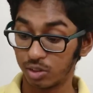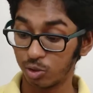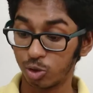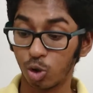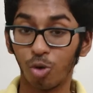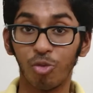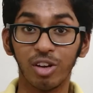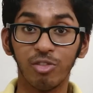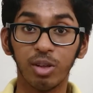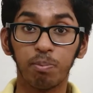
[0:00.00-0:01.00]
so
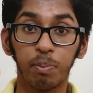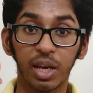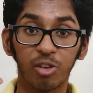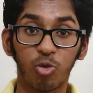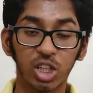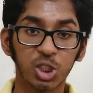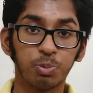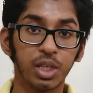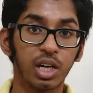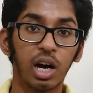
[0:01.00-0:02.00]
when we pair one
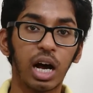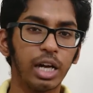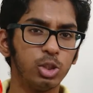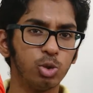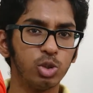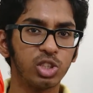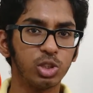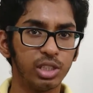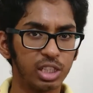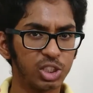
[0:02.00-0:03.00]
speaker and use
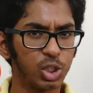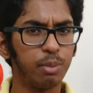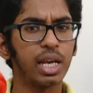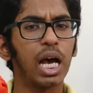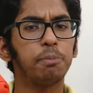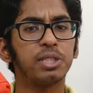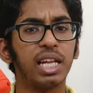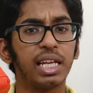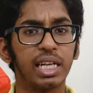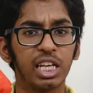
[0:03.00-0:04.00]
streaming apps
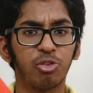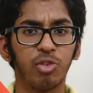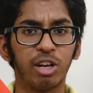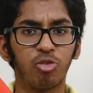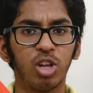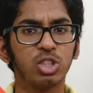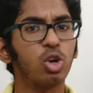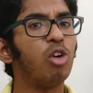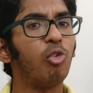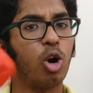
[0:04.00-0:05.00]
like Netflix
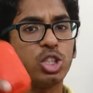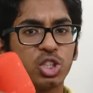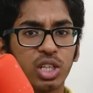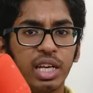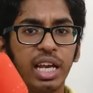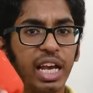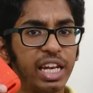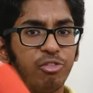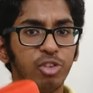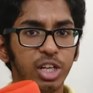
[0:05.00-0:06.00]
or watch
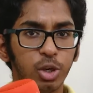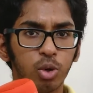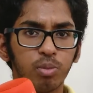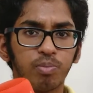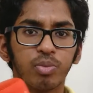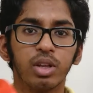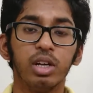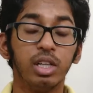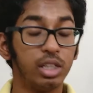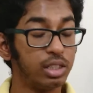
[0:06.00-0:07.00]
any video,
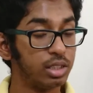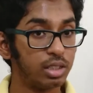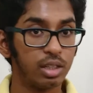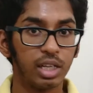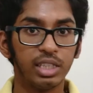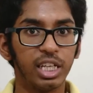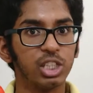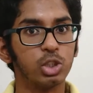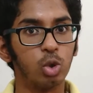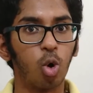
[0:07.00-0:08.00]
there
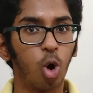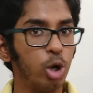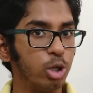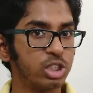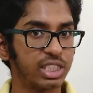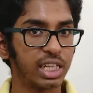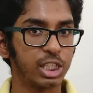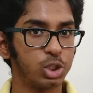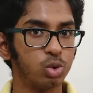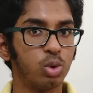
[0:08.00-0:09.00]
is no audio sync
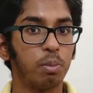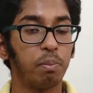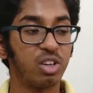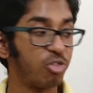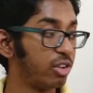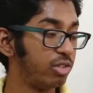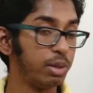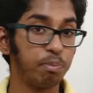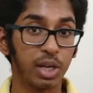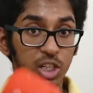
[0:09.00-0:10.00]
issue. But when we
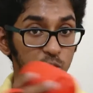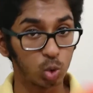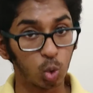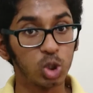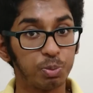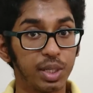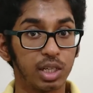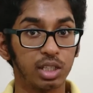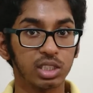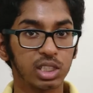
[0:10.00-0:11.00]
pair two
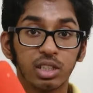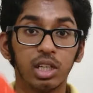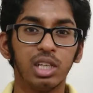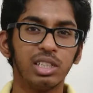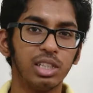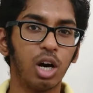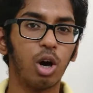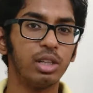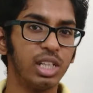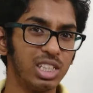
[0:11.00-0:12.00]
speakers,
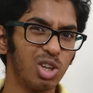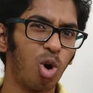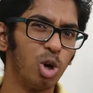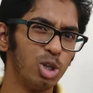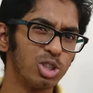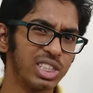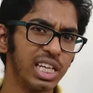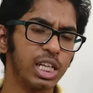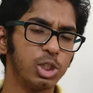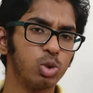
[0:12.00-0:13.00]
there is an audio
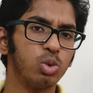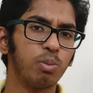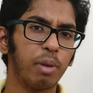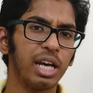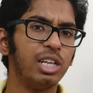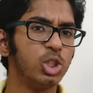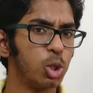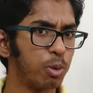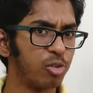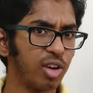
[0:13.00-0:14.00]
sync issue by
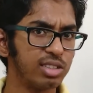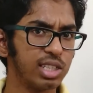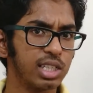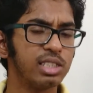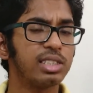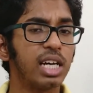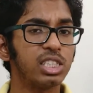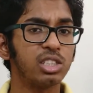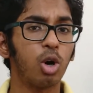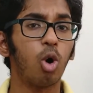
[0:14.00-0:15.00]
0.5 seconds.
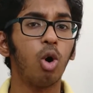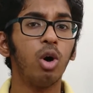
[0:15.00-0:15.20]
That's the